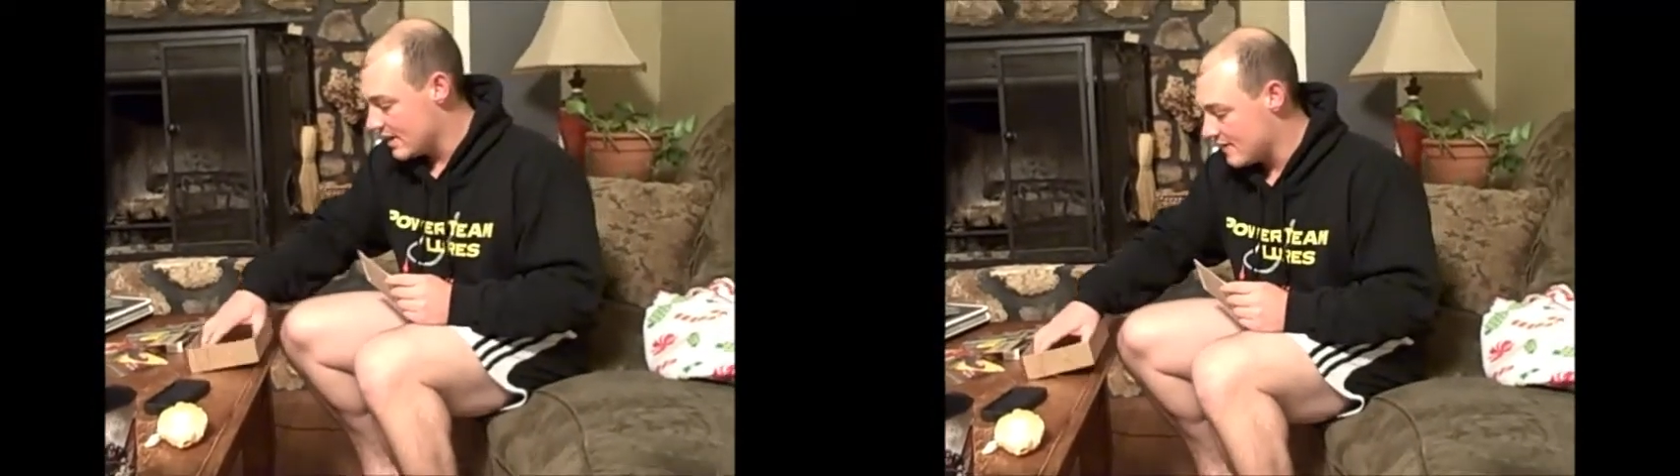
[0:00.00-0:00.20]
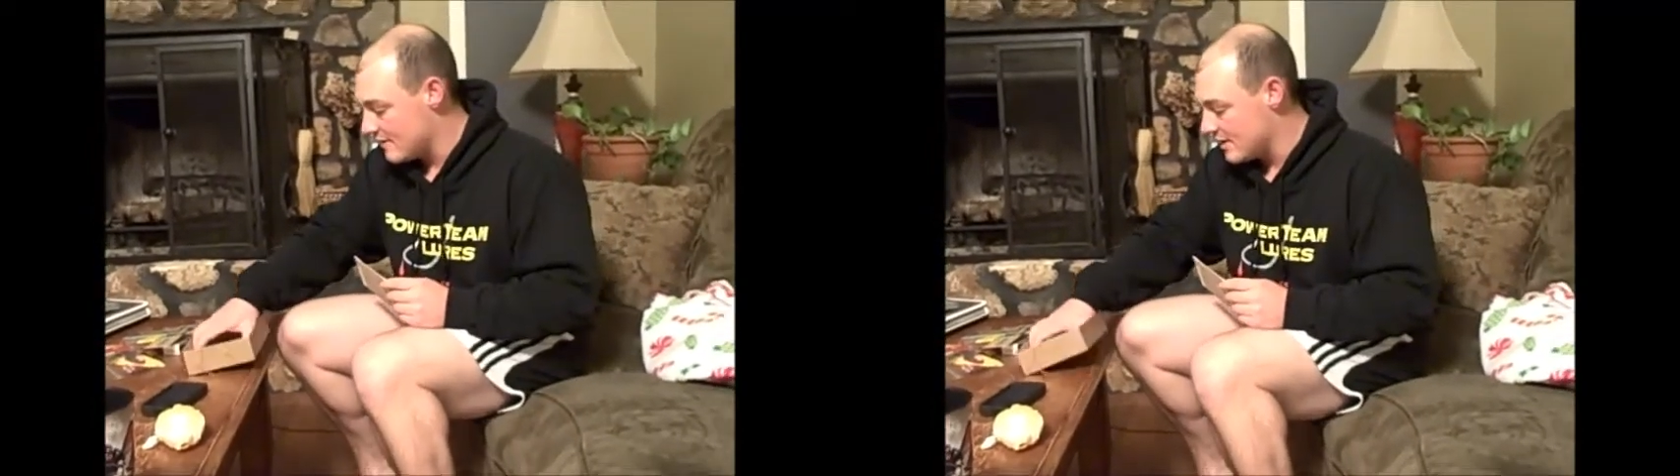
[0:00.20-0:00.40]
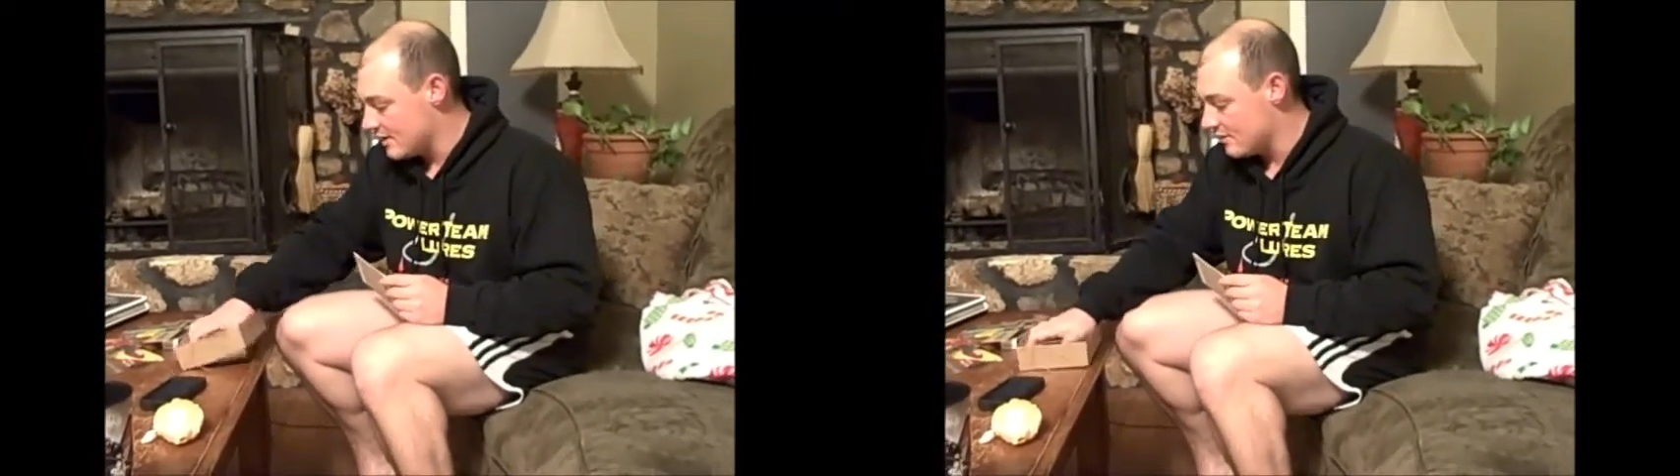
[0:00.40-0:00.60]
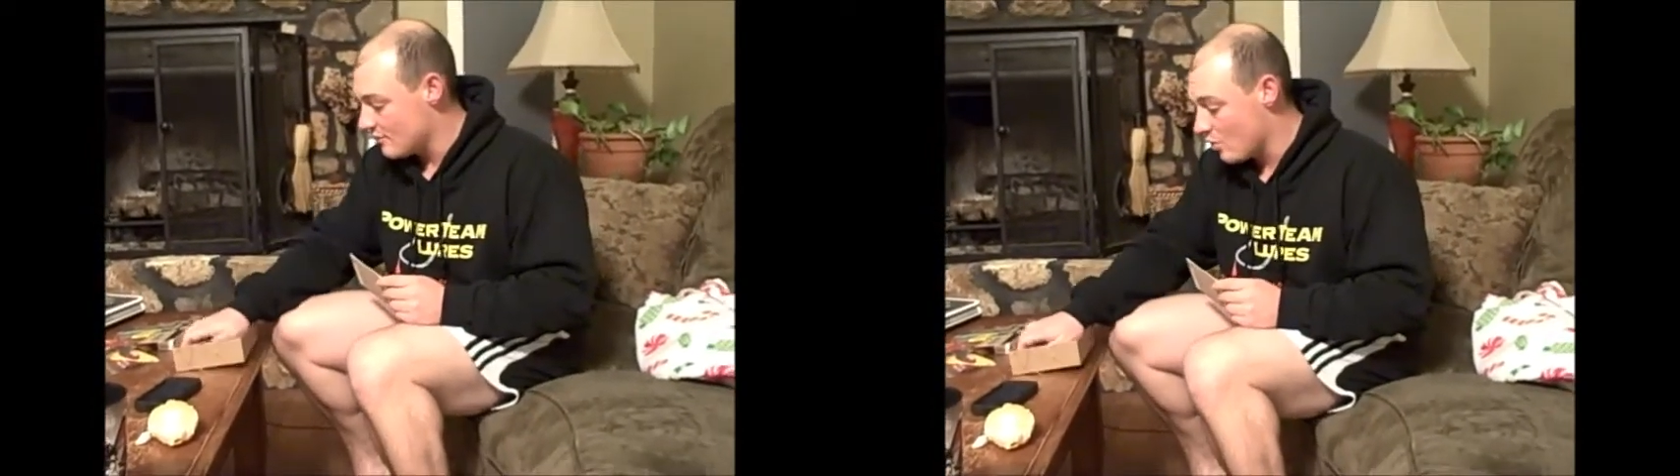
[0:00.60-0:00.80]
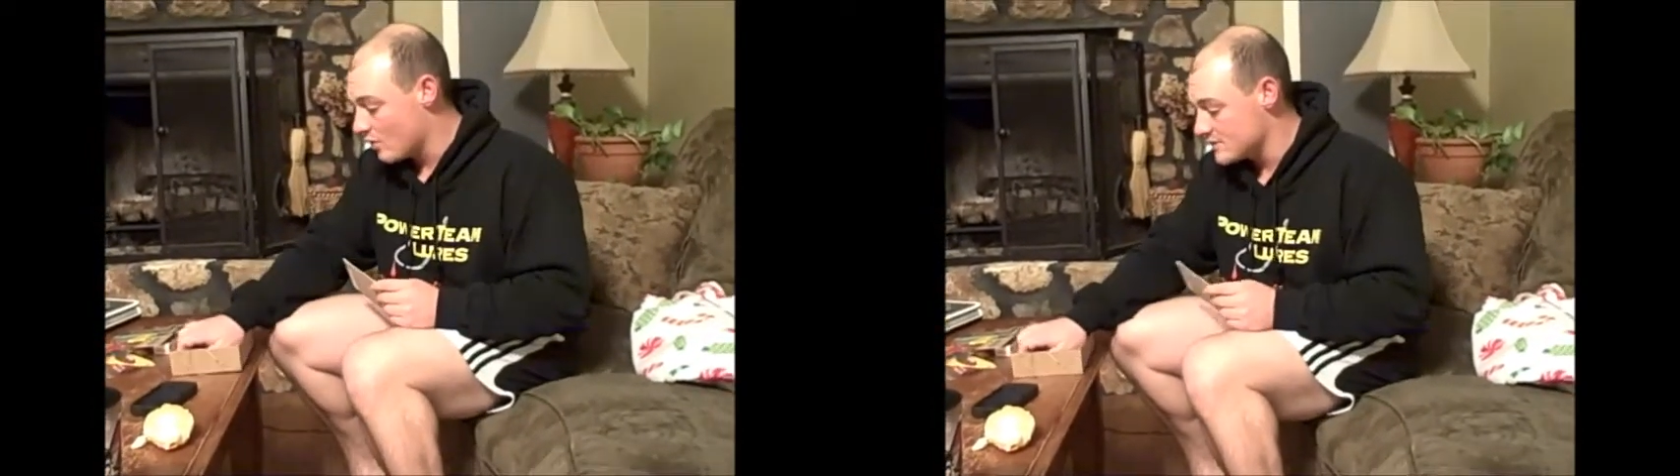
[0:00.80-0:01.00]
And then
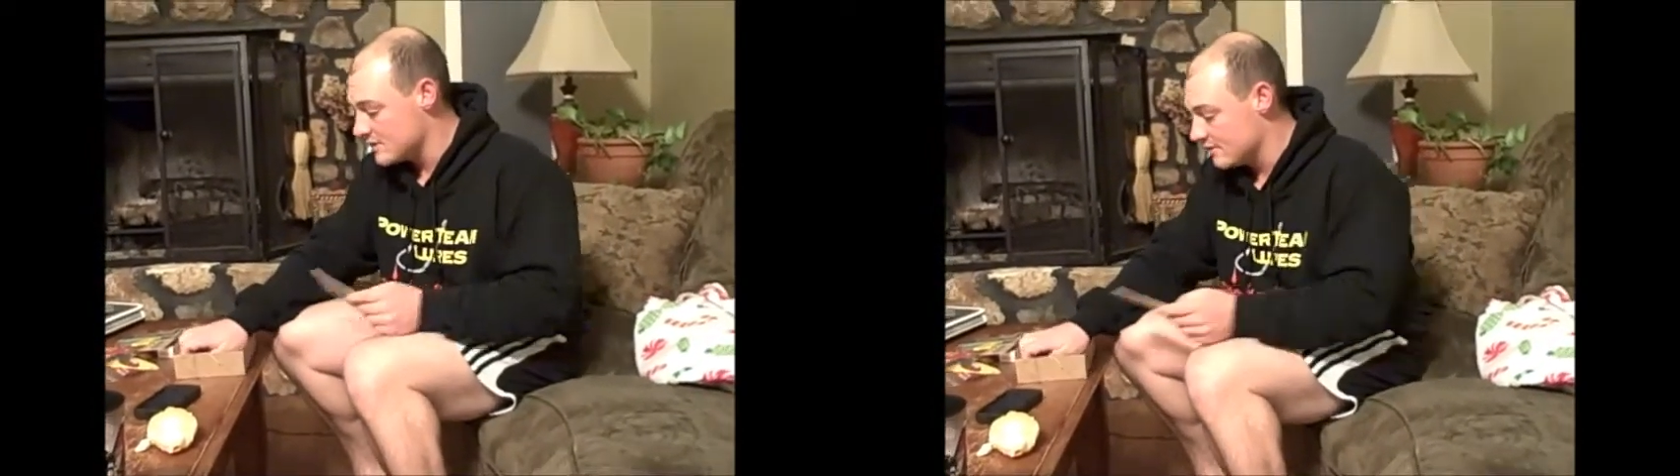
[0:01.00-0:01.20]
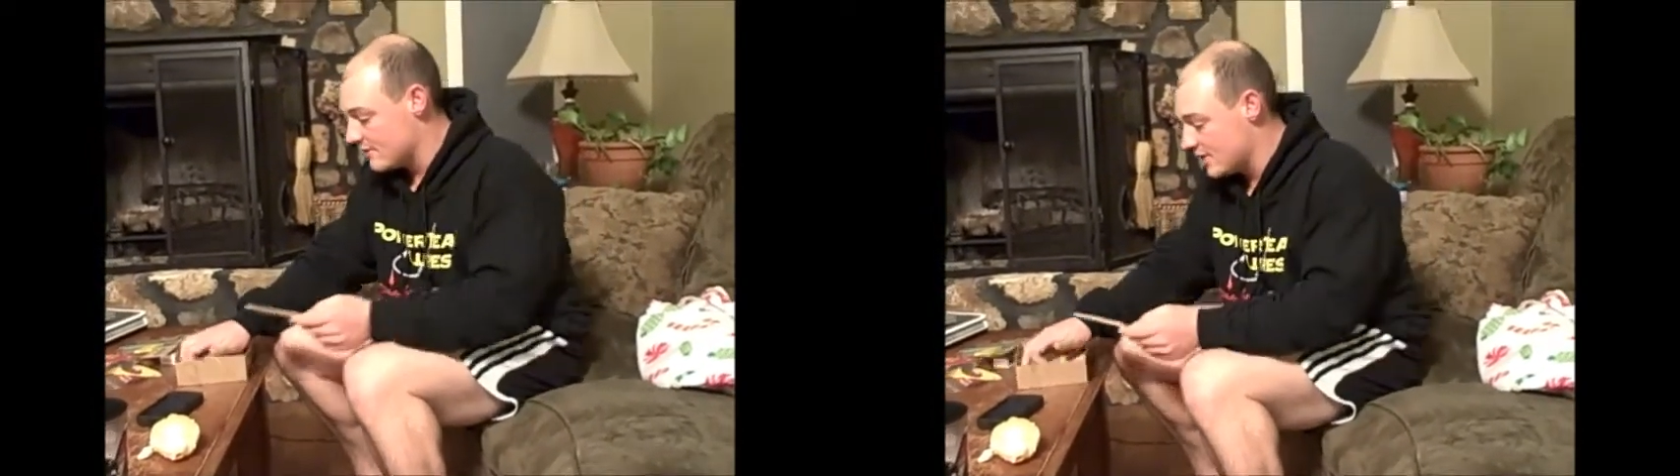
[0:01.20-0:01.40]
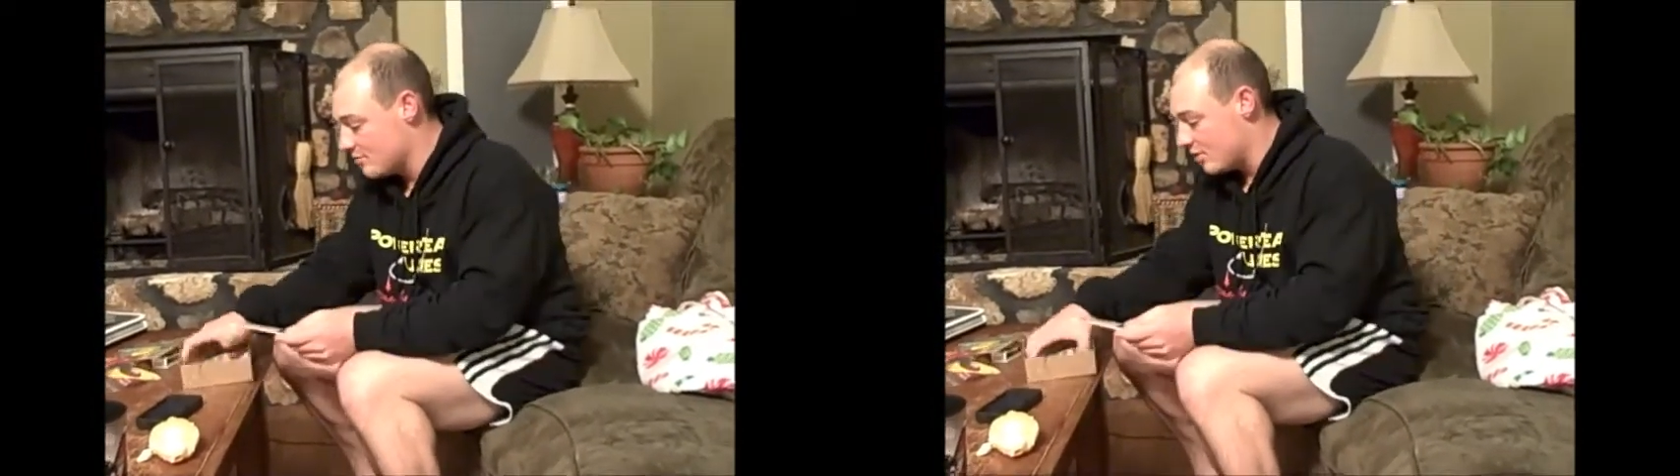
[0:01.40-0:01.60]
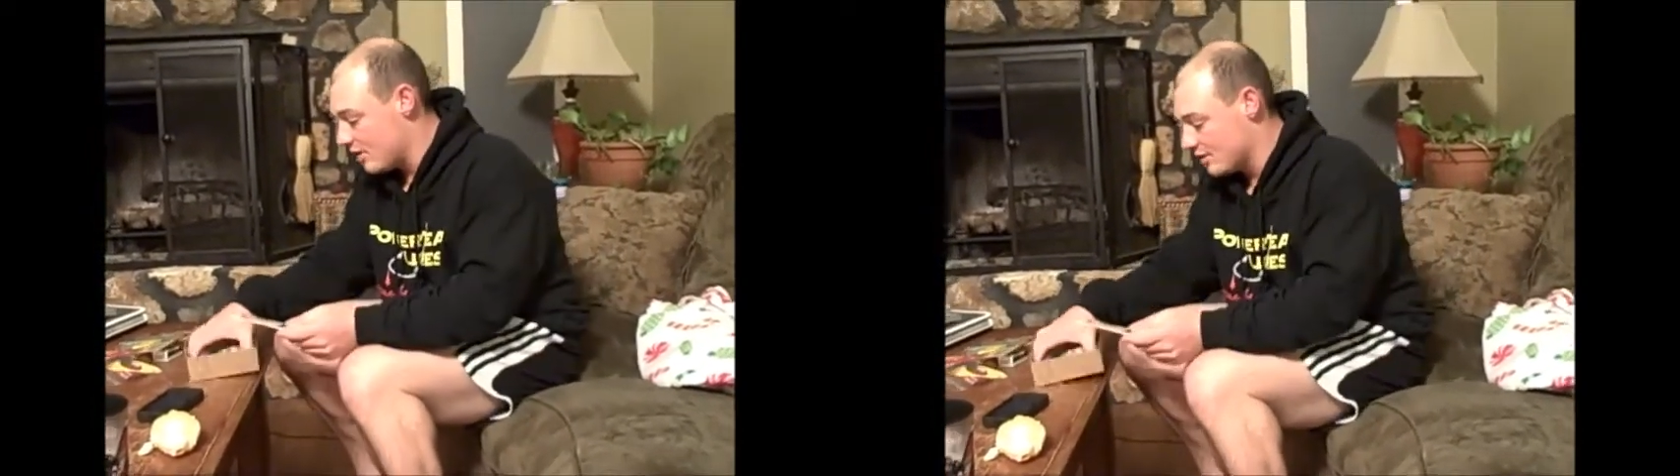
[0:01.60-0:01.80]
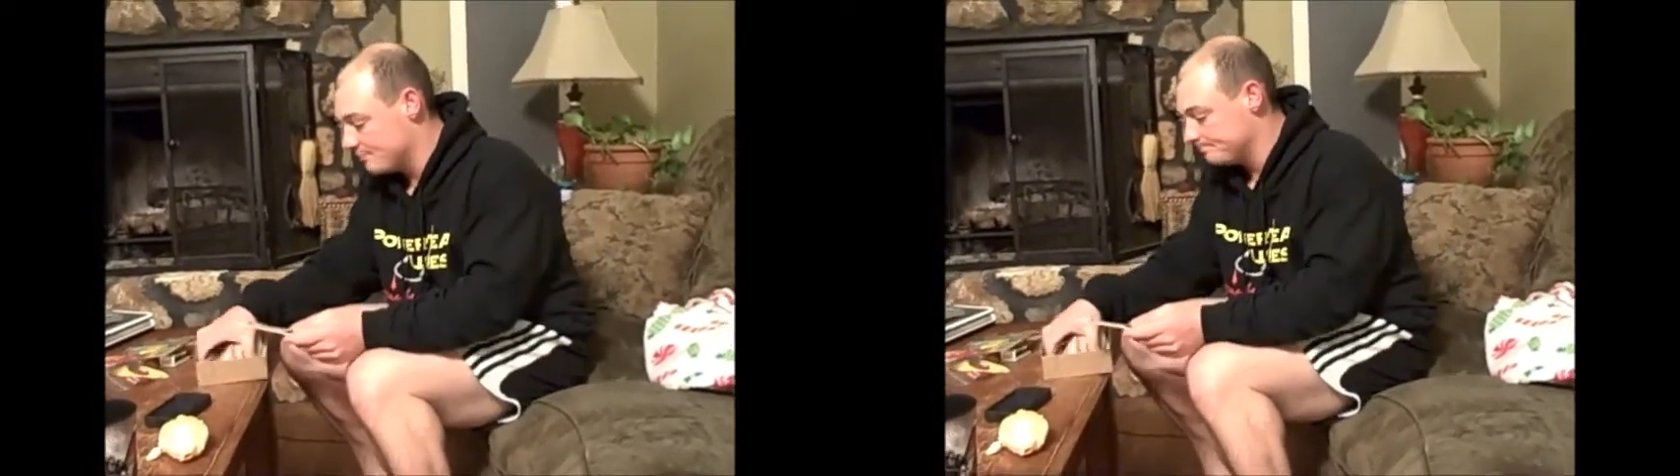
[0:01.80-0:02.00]
of course at the very
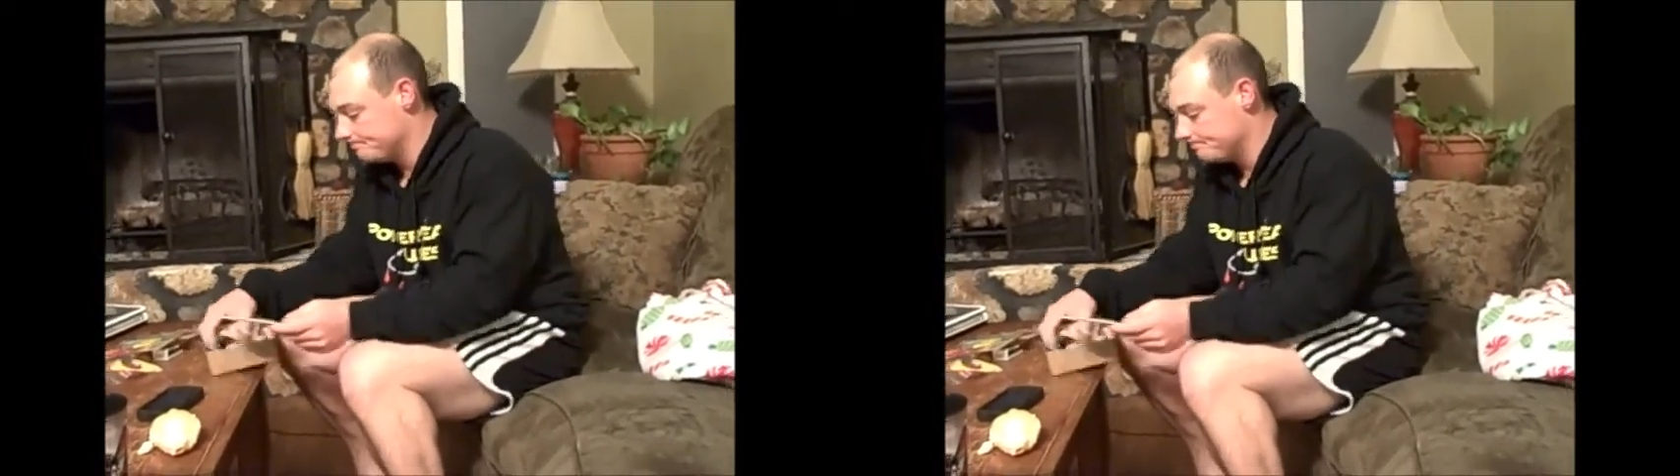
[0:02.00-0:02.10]
bottom